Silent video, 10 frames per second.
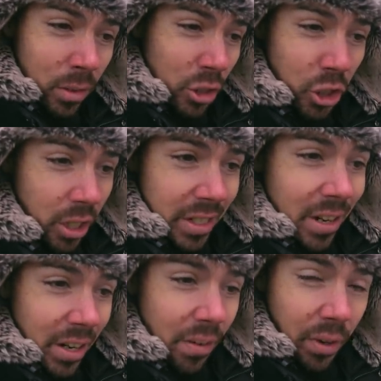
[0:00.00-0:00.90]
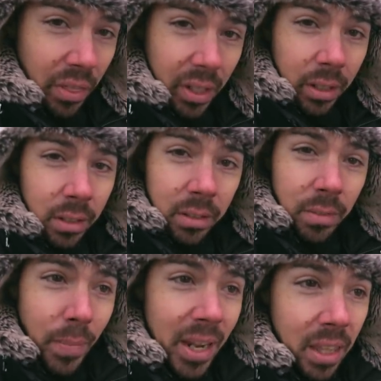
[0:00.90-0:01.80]
Shut down everything.
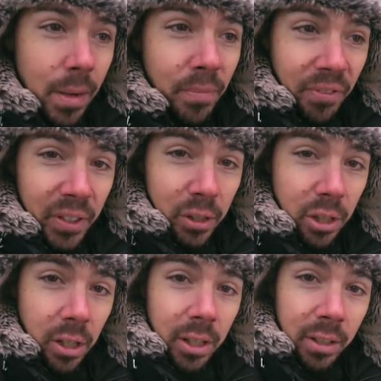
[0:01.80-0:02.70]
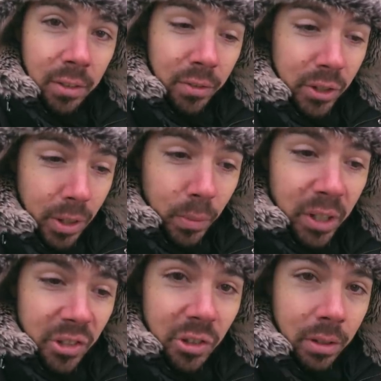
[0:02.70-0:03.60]
Make him feel good for some
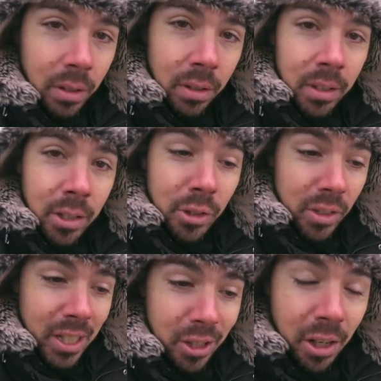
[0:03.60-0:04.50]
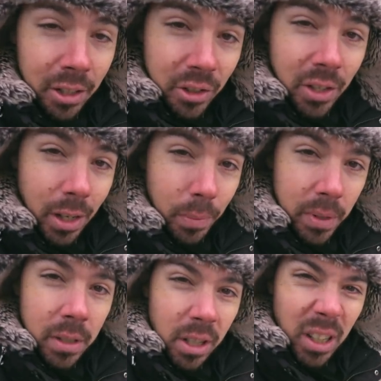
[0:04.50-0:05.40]
reason. Because detox stopped.
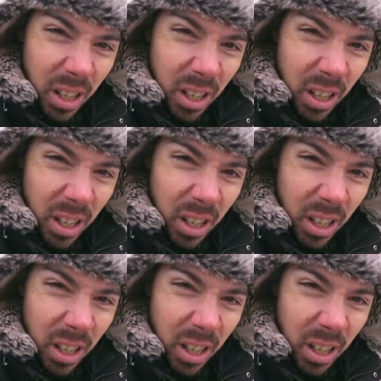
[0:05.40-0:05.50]
You're a